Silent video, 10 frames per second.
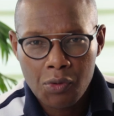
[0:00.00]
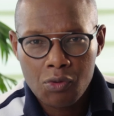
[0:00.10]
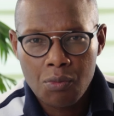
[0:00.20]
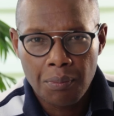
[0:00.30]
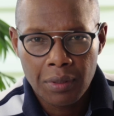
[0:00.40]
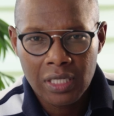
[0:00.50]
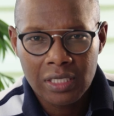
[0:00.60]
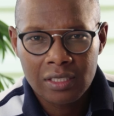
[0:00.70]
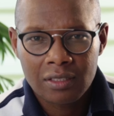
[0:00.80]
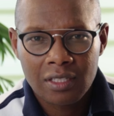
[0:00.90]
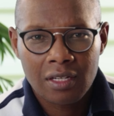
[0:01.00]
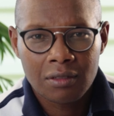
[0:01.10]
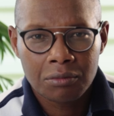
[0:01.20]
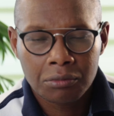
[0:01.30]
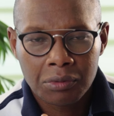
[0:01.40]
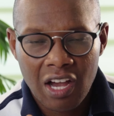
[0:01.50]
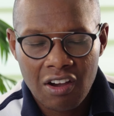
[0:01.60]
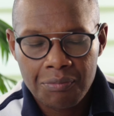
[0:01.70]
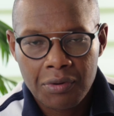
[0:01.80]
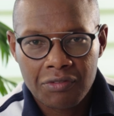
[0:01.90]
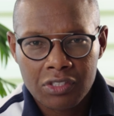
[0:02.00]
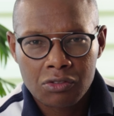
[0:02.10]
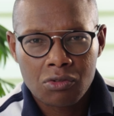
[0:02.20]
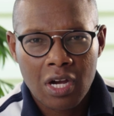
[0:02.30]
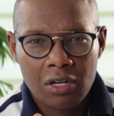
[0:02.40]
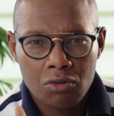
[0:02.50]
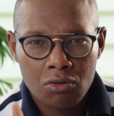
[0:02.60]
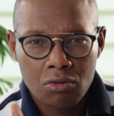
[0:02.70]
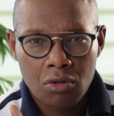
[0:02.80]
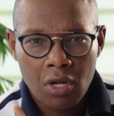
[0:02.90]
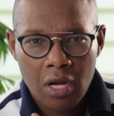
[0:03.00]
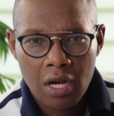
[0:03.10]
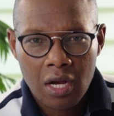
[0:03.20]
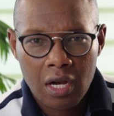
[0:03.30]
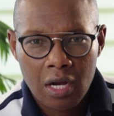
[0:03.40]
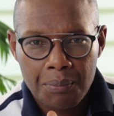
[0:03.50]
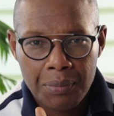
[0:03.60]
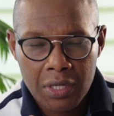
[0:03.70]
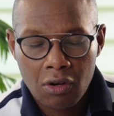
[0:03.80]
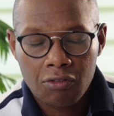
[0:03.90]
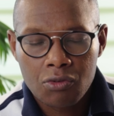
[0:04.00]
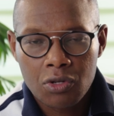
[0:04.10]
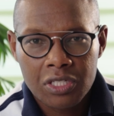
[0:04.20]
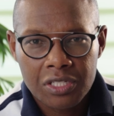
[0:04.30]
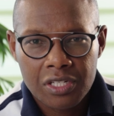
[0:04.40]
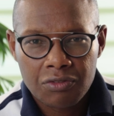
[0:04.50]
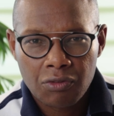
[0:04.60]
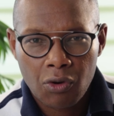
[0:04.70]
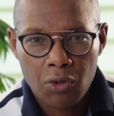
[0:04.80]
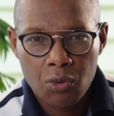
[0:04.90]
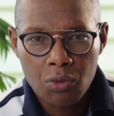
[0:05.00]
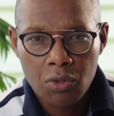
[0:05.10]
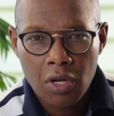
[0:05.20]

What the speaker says: who build. We have professionals who can do bill of quantities for you.